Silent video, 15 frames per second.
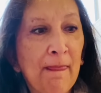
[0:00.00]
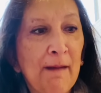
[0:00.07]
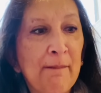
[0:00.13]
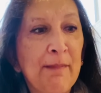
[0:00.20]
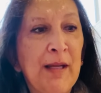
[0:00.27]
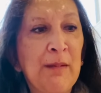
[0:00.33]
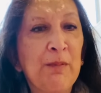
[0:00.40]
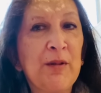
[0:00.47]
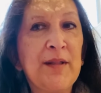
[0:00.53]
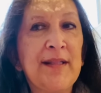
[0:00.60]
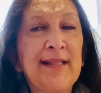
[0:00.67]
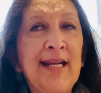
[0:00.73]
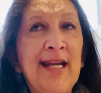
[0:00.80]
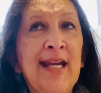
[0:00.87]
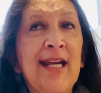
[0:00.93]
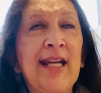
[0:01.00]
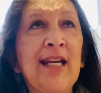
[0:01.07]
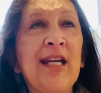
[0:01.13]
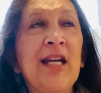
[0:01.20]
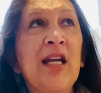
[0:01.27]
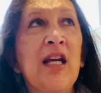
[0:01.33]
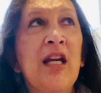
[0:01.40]
people saying
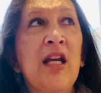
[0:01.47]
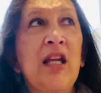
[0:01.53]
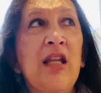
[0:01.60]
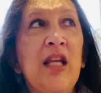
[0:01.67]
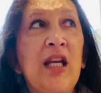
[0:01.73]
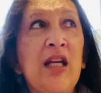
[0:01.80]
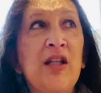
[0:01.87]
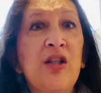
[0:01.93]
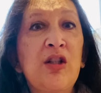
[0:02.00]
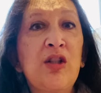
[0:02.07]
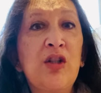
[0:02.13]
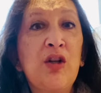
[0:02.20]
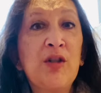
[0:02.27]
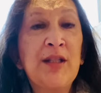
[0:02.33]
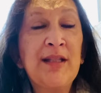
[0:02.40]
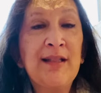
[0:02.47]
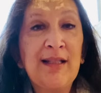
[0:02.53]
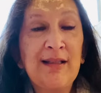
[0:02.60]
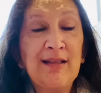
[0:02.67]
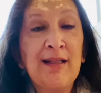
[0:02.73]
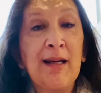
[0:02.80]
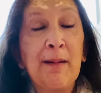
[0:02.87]
that
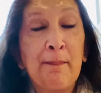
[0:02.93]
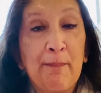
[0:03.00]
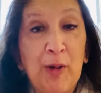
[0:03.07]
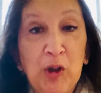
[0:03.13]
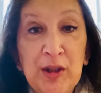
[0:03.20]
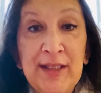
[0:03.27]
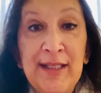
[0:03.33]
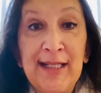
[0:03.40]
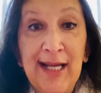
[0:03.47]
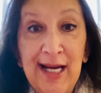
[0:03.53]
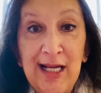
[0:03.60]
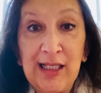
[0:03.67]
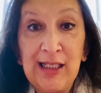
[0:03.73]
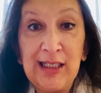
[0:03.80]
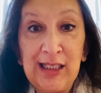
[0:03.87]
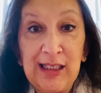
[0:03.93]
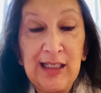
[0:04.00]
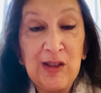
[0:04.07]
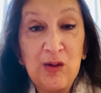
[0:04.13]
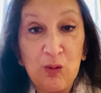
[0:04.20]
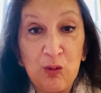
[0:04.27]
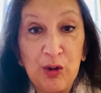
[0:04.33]
narcissistic personality
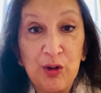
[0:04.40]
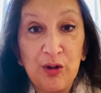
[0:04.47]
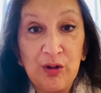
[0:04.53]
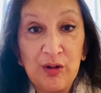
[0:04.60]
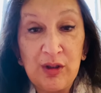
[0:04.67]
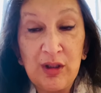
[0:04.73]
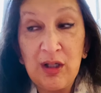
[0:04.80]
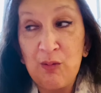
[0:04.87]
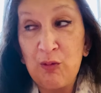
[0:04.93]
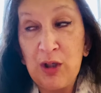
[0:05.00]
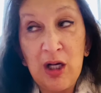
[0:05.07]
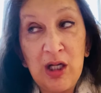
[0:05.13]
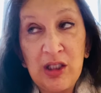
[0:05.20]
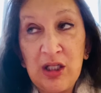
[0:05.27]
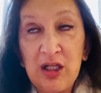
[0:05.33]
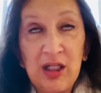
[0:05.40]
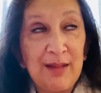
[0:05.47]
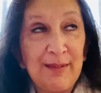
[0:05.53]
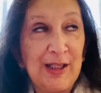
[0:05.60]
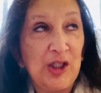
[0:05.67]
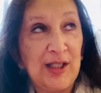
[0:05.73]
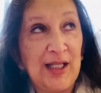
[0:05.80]
disorder, we're not talking
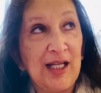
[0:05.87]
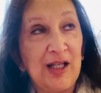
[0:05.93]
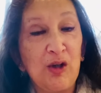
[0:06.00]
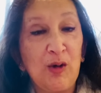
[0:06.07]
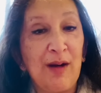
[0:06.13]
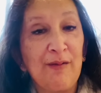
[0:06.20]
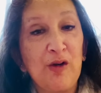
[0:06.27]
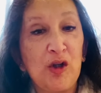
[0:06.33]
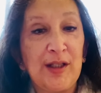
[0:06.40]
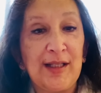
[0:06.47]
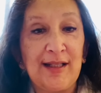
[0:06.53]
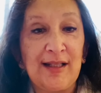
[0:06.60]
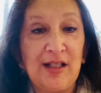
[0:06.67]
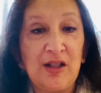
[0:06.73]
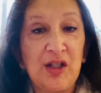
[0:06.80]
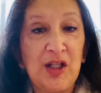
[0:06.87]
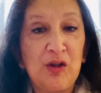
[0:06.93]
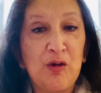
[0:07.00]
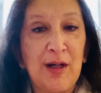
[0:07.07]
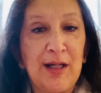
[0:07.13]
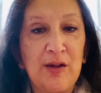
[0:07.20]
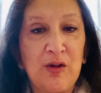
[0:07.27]
about just like you have narcissistic
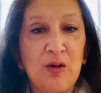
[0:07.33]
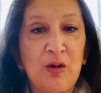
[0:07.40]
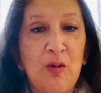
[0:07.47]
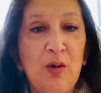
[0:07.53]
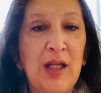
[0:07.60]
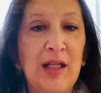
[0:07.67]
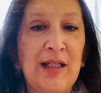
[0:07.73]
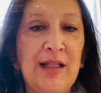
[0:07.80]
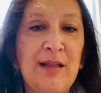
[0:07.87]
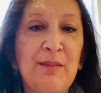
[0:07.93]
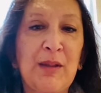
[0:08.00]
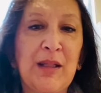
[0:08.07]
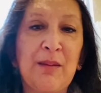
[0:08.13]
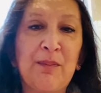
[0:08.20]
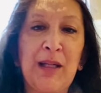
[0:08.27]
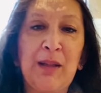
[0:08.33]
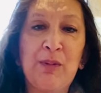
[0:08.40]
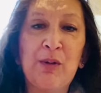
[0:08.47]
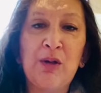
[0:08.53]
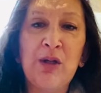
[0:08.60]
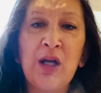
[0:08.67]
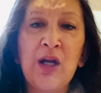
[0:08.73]
traits or qualities, but the
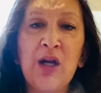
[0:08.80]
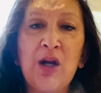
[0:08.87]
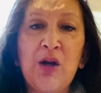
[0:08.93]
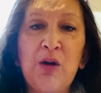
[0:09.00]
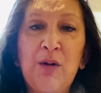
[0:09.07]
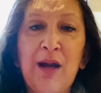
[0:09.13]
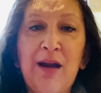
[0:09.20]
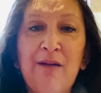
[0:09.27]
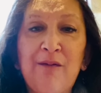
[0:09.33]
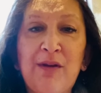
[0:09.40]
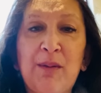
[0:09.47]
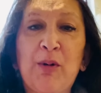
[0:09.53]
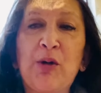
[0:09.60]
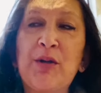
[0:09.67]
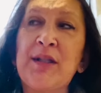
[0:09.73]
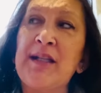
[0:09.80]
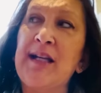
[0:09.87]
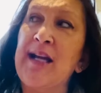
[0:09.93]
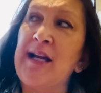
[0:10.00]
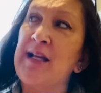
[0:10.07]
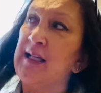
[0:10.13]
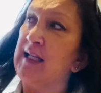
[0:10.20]
people who have the
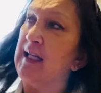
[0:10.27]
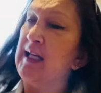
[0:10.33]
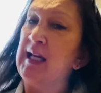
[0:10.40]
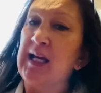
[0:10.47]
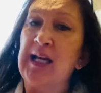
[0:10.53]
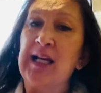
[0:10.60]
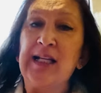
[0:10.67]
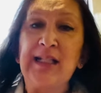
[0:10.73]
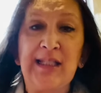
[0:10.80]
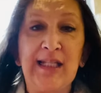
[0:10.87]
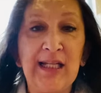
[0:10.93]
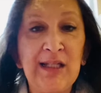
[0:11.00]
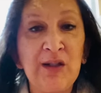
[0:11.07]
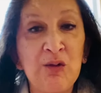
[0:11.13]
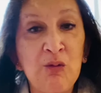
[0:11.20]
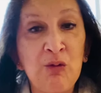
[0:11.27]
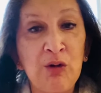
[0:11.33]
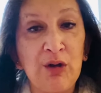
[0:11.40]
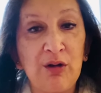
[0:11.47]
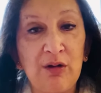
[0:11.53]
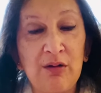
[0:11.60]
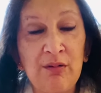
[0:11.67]
personality
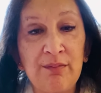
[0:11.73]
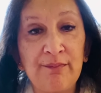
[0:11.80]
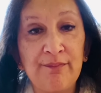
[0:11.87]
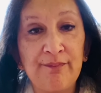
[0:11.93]
disorder,